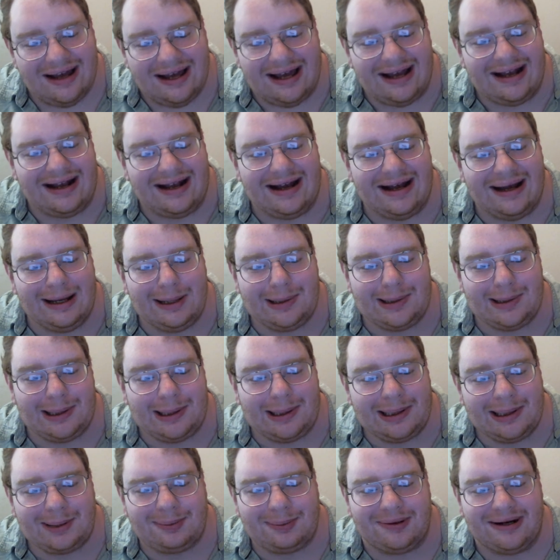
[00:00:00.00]
Hey guys, I
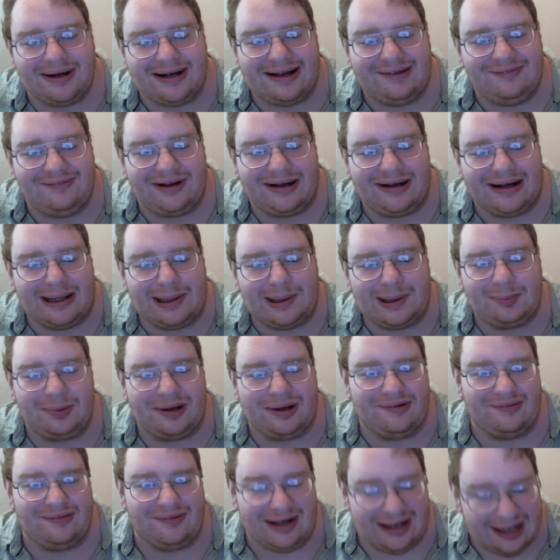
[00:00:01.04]
just want to give you guys a
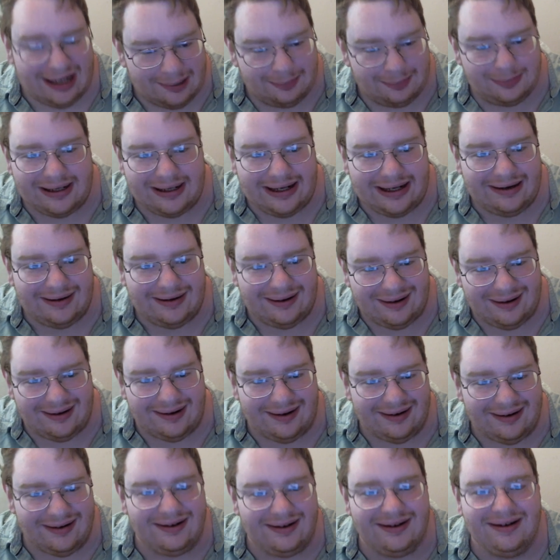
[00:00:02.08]
bit of an update
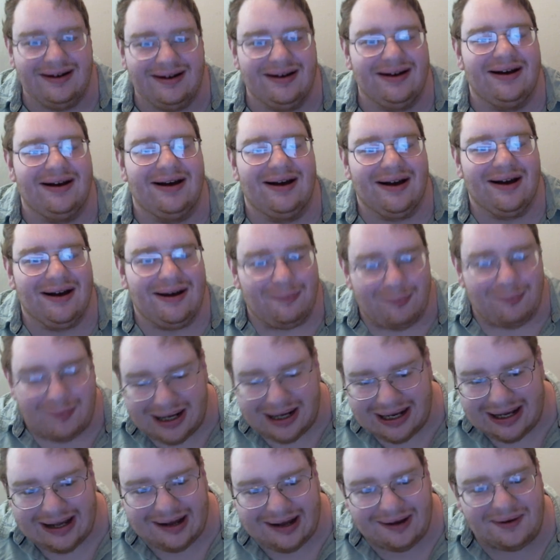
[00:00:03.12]
on
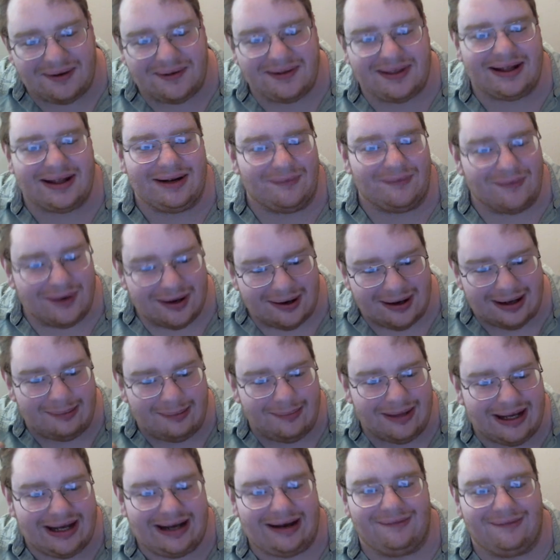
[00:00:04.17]
my health and where
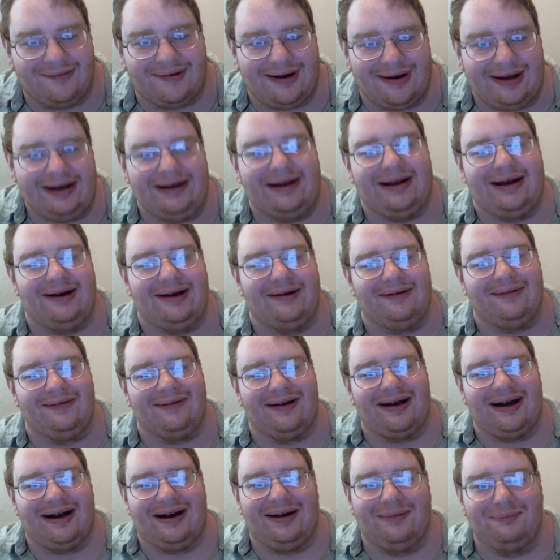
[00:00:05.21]
I'm at right now.
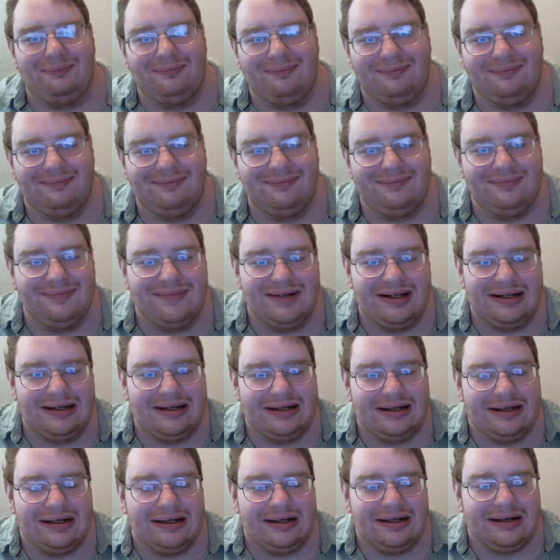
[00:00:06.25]
Um,
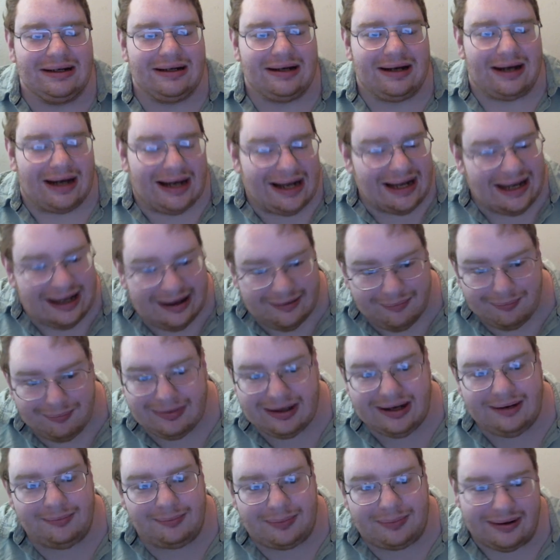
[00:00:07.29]
I haven't
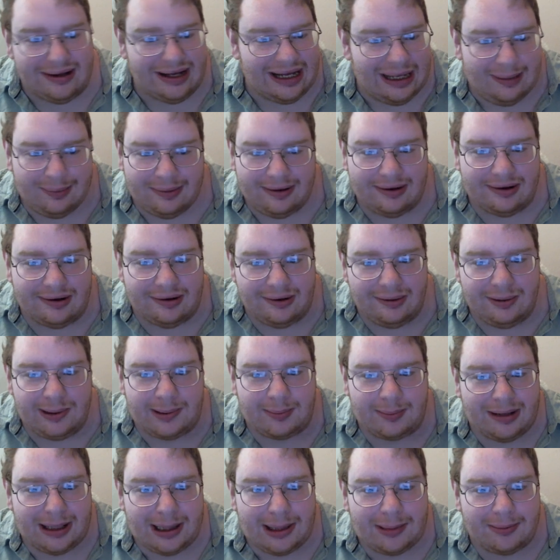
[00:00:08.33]
been able to
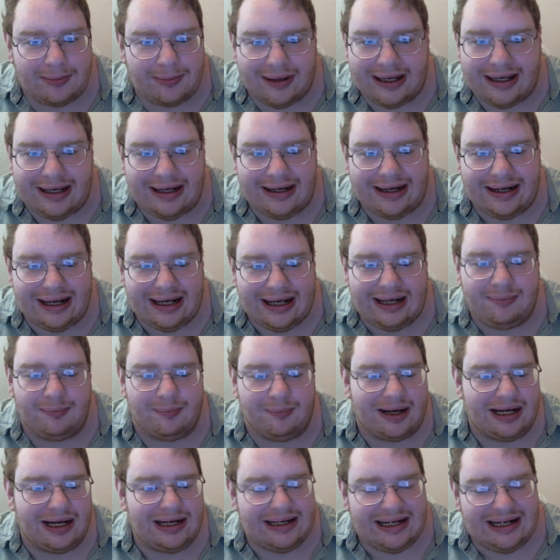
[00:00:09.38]
lose much weight, and
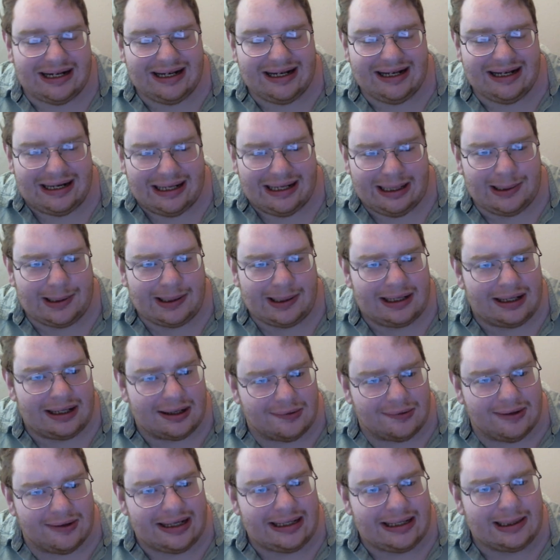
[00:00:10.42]
my diet isn't
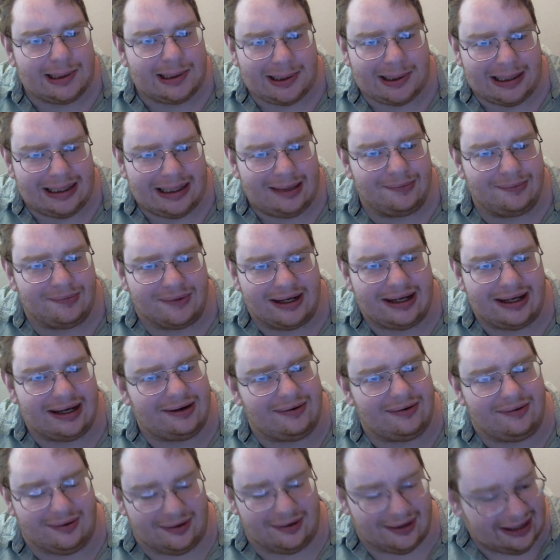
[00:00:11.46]
going the same way
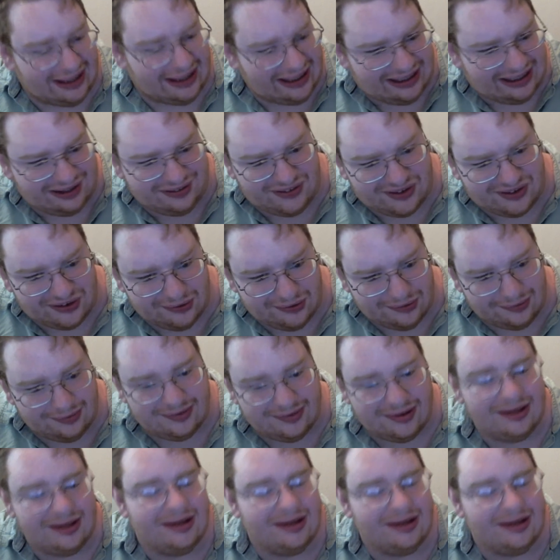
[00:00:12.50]
I'd like it to.